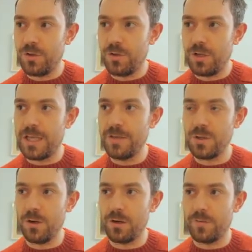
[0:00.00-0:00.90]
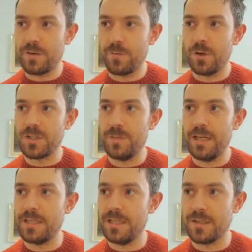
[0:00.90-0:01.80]
it gives you a lot of different
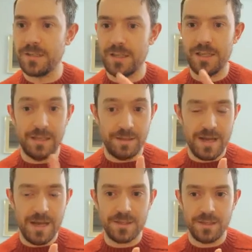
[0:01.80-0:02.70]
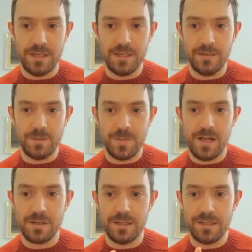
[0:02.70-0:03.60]
possibilities, because in that scene, the
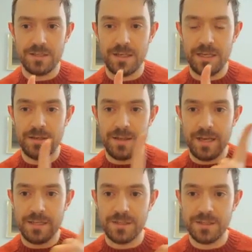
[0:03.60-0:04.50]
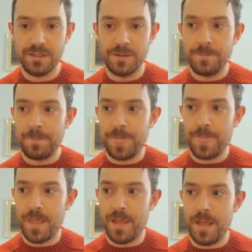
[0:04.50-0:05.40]
balcony scene, there's
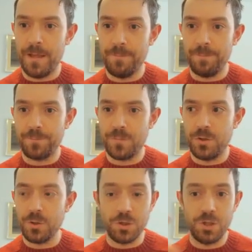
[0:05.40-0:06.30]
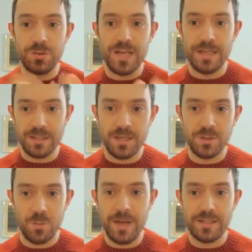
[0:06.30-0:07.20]
you can use that as
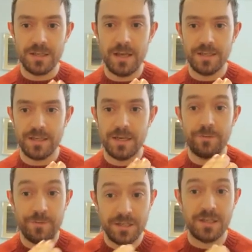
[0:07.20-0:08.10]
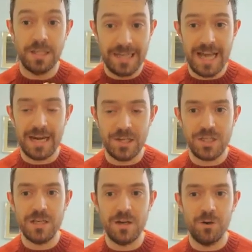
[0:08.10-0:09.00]
a way to, as a kind of physical
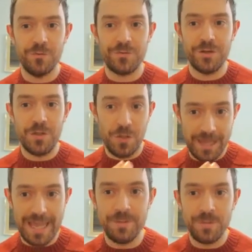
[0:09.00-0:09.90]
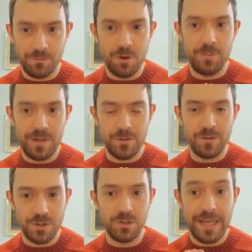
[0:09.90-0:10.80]
analogy of the game that Romeo
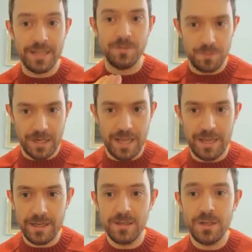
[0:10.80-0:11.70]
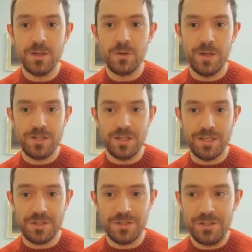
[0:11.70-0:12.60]
and Juliet are playing, which
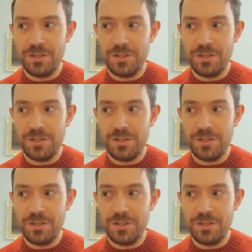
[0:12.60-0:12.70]
is